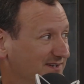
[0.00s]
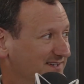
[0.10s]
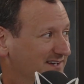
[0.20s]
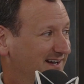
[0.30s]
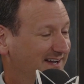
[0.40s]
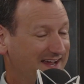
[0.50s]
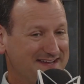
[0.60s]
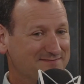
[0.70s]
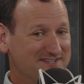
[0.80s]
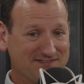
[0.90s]
Yeah. Uh,
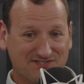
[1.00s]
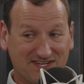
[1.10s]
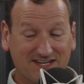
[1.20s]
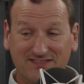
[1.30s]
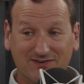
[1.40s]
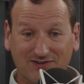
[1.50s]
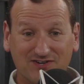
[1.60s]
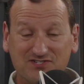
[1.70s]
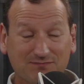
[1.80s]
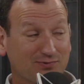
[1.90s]
AMD was eating their
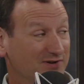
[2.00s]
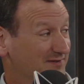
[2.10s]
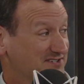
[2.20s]
lunch in pretty